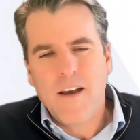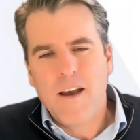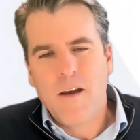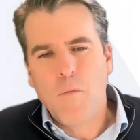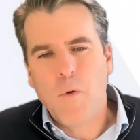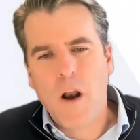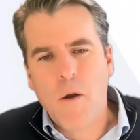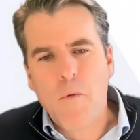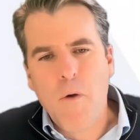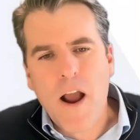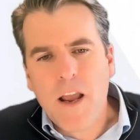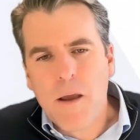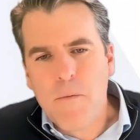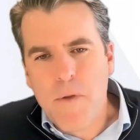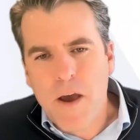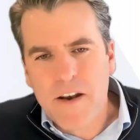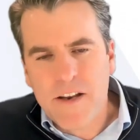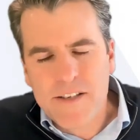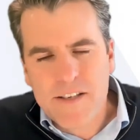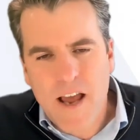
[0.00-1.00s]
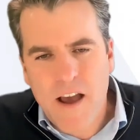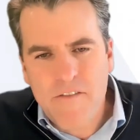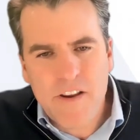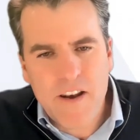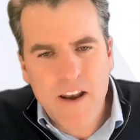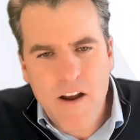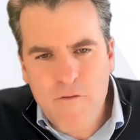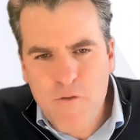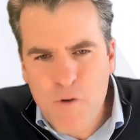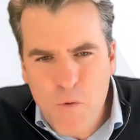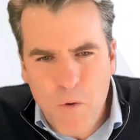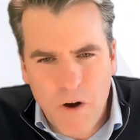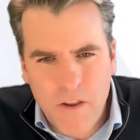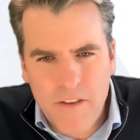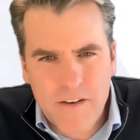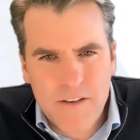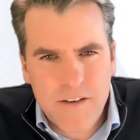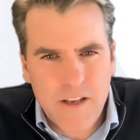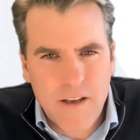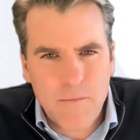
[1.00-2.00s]
And what I recommend is having everyone on
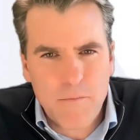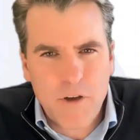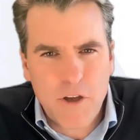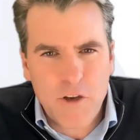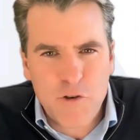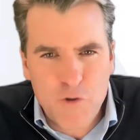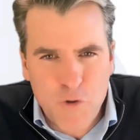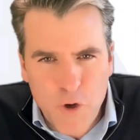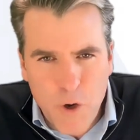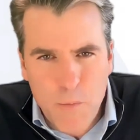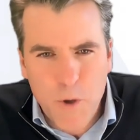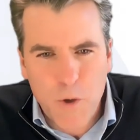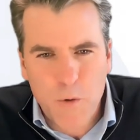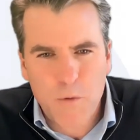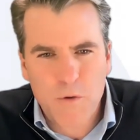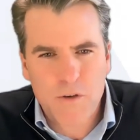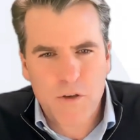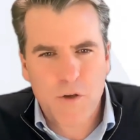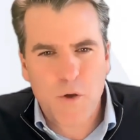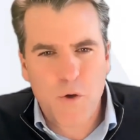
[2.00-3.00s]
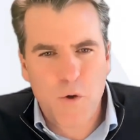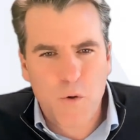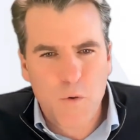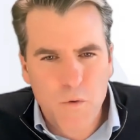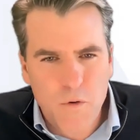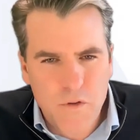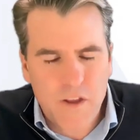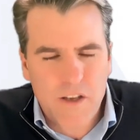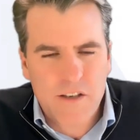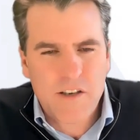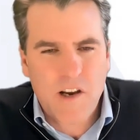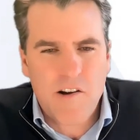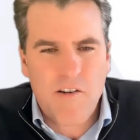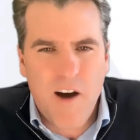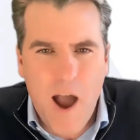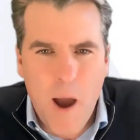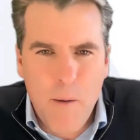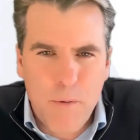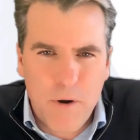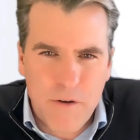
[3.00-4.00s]
the team contribute to this
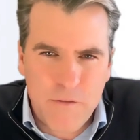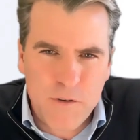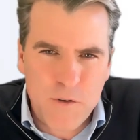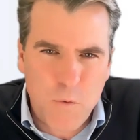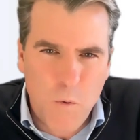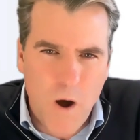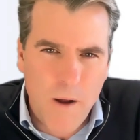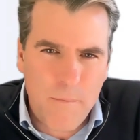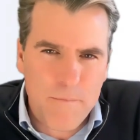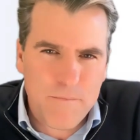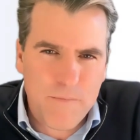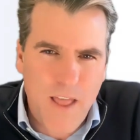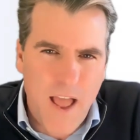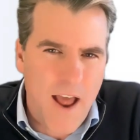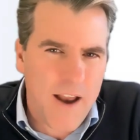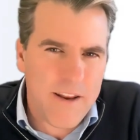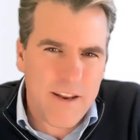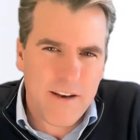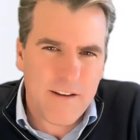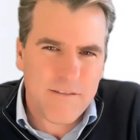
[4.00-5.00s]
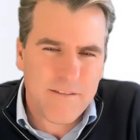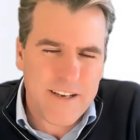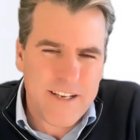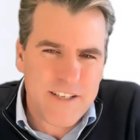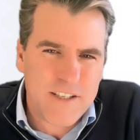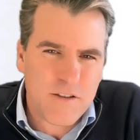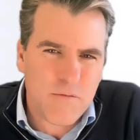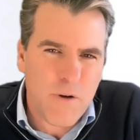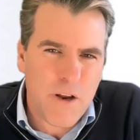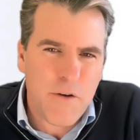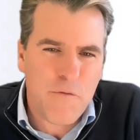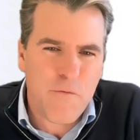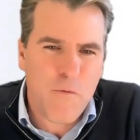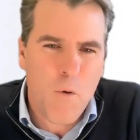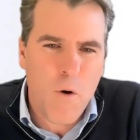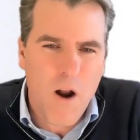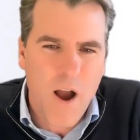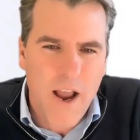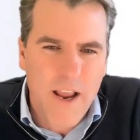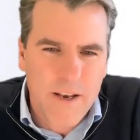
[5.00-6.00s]
collaborative SWOT, adding at least 3 to
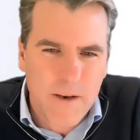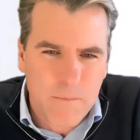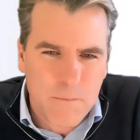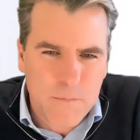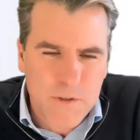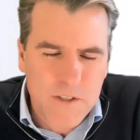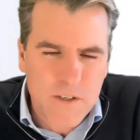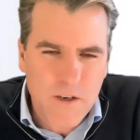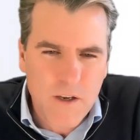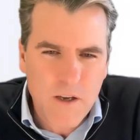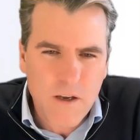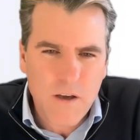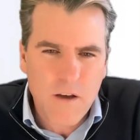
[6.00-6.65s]
4 items.